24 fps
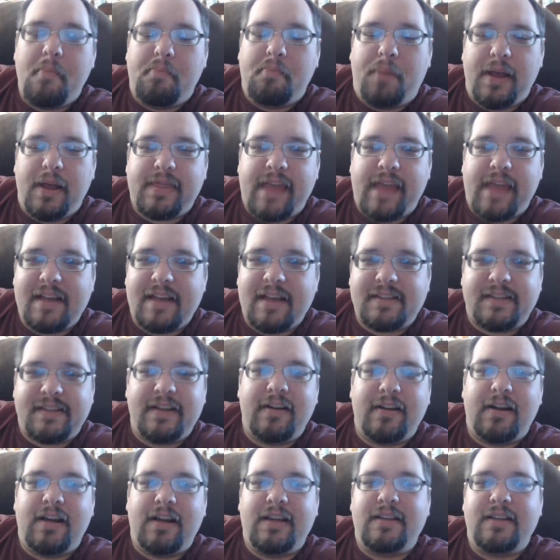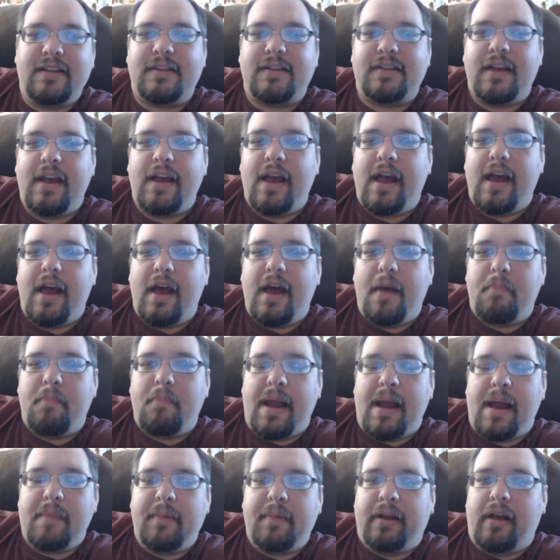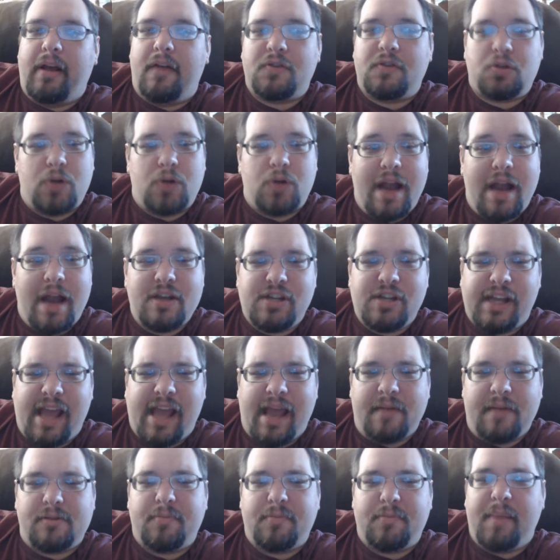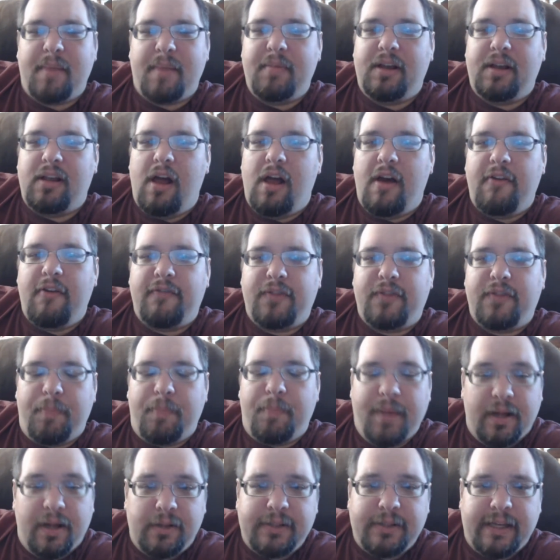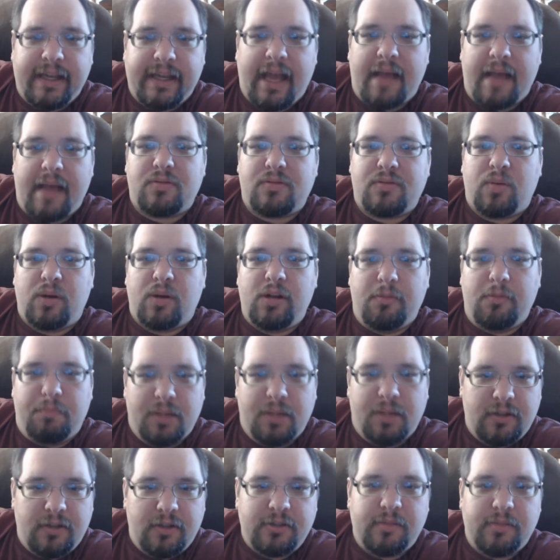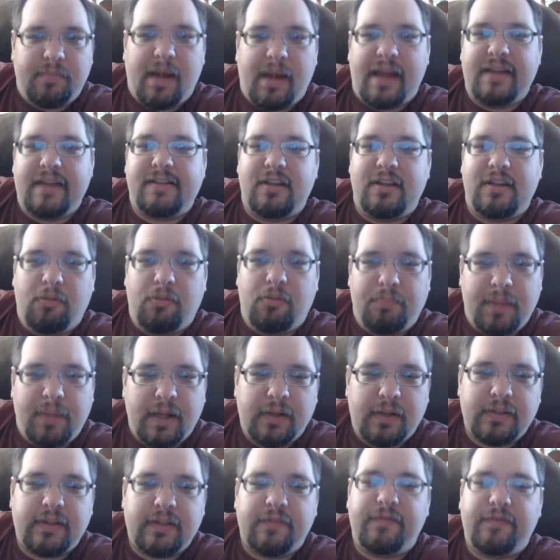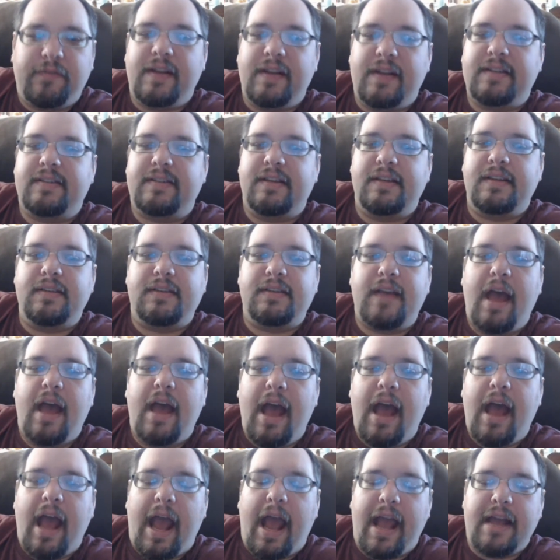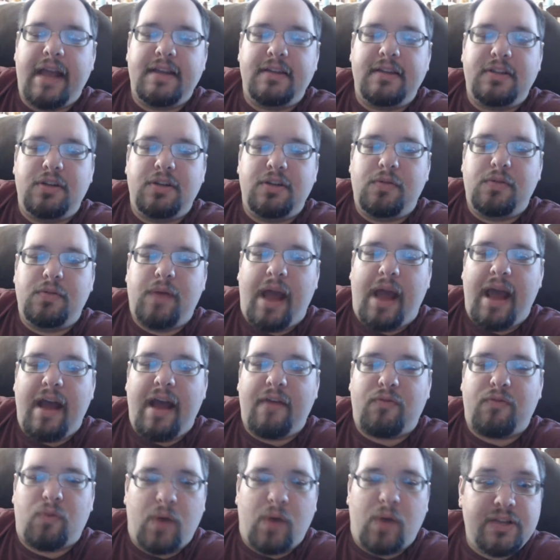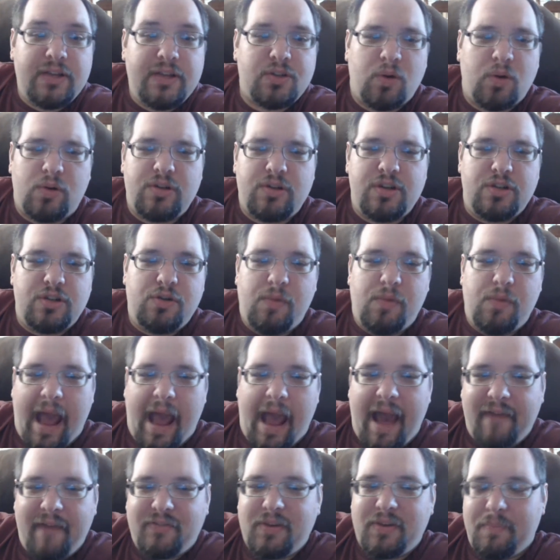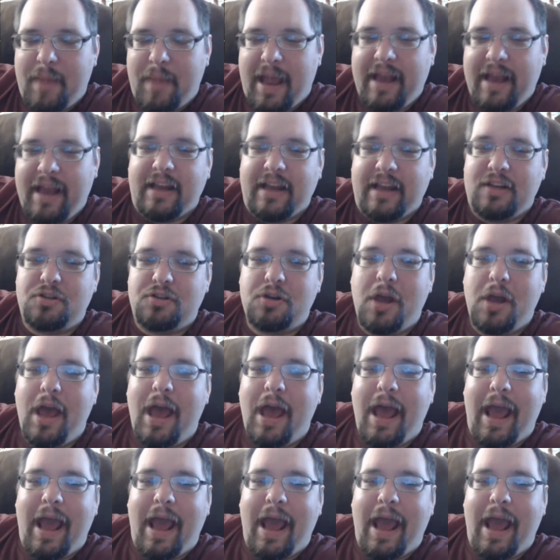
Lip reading: But that series made me love strategy games, made me love the building games where you build a base and you build defenses and you have resources you have to manage.